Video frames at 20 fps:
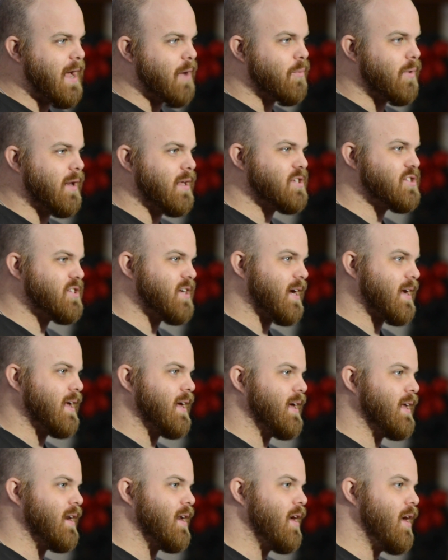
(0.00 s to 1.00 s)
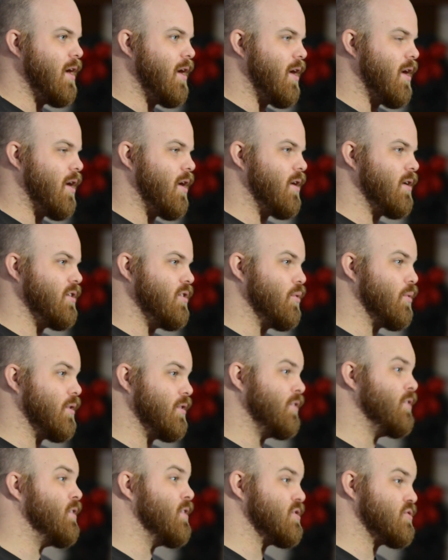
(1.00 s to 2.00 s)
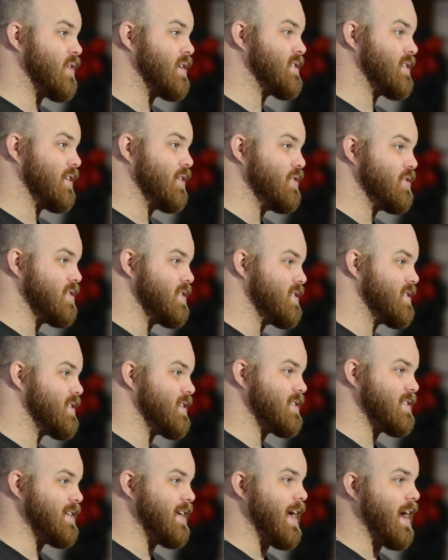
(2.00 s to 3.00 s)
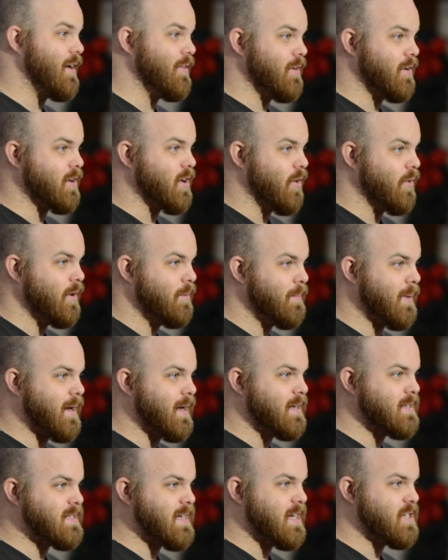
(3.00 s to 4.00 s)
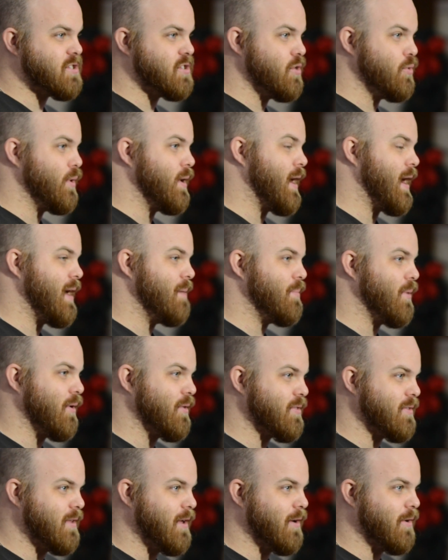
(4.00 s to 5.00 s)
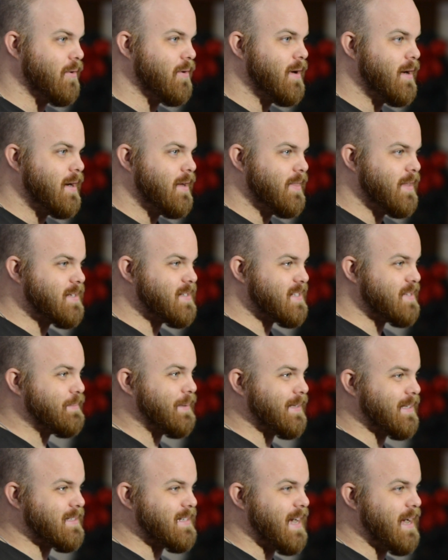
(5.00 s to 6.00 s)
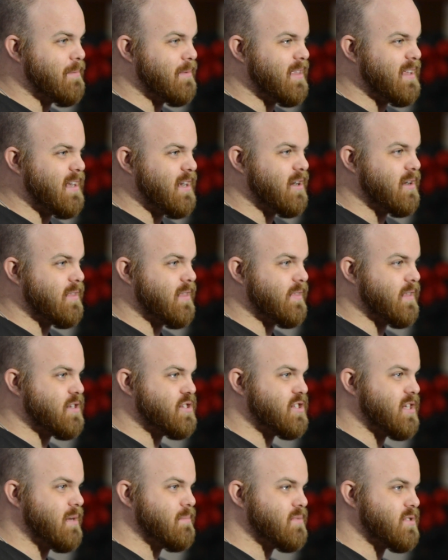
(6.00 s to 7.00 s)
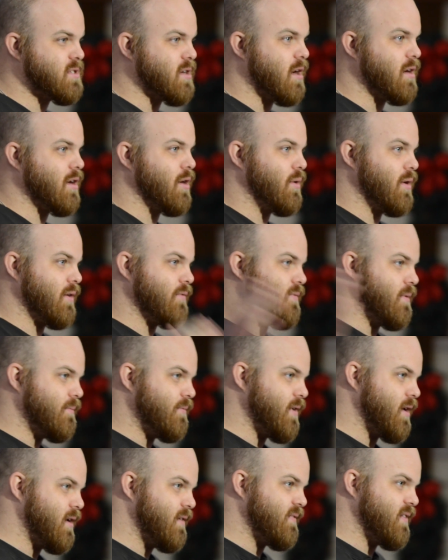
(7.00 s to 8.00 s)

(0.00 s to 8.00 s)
I want to check in on your New Year's resolutions to see how they're going, because as you and I both know, this is about the time of the year that the gyms start going from very,